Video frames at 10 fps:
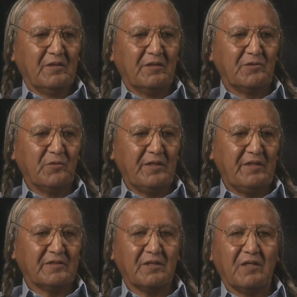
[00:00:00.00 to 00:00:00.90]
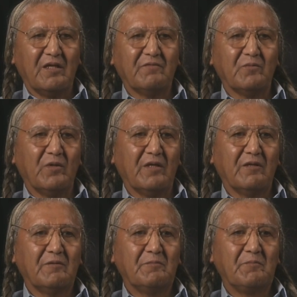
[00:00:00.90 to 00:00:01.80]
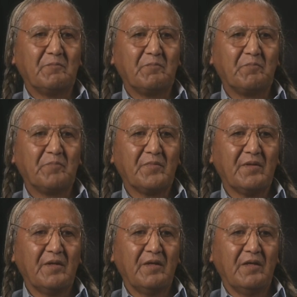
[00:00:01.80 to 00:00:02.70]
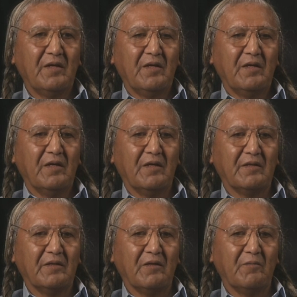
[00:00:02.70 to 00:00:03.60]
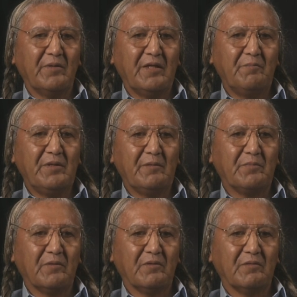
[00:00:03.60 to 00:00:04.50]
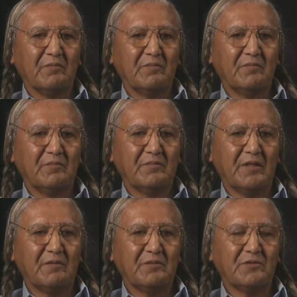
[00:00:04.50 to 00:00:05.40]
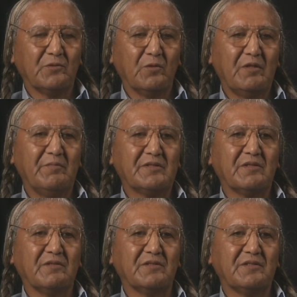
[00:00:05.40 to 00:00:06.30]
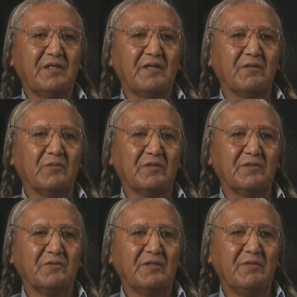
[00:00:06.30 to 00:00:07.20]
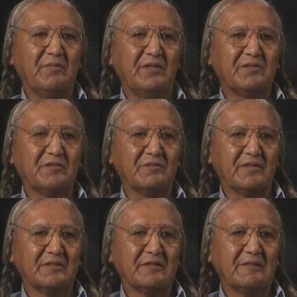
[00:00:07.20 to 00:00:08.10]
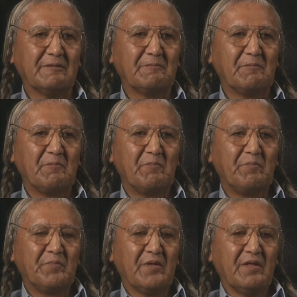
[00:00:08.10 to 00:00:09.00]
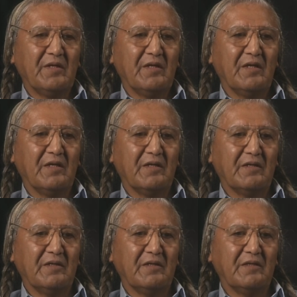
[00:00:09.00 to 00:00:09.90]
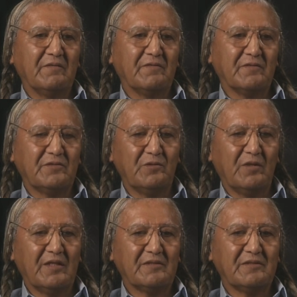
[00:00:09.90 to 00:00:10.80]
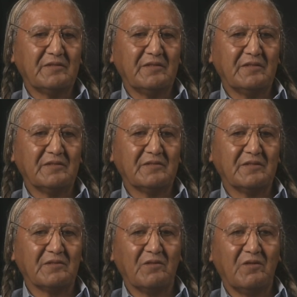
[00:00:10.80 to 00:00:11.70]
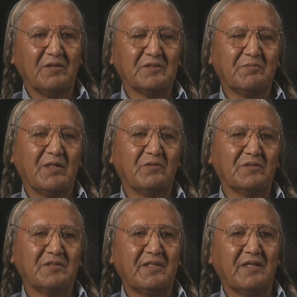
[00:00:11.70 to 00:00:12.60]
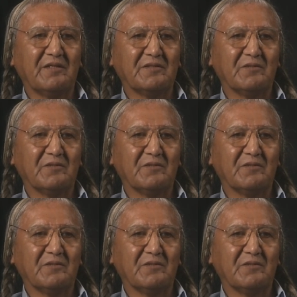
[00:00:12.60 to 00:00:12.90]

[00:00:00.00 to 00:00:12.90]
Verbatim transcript: the treaty is alive and well. Uh, there are many people that truly misunderstand what the treaty means to us. Uh, for, to us, it is as long as the mountain stands,